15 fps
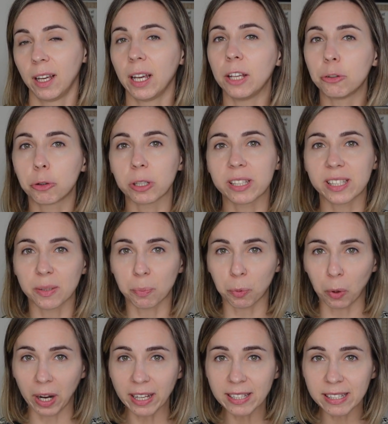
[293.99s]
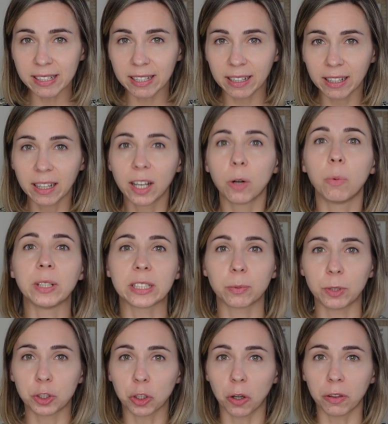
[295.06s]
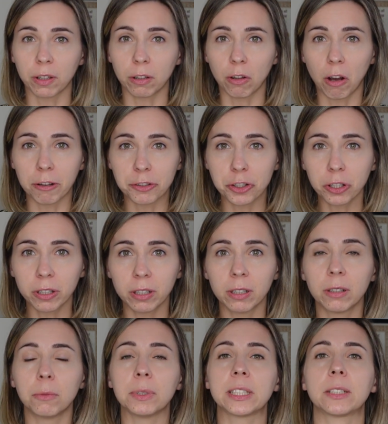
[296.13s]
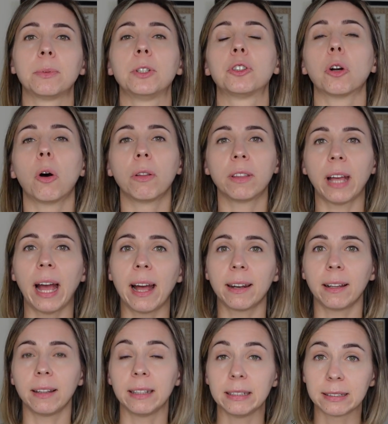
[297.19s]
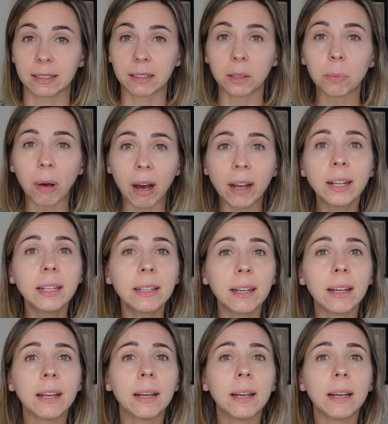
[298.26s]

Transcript: It's just suppressed. We switch on the logic, we switch on the analytical mind,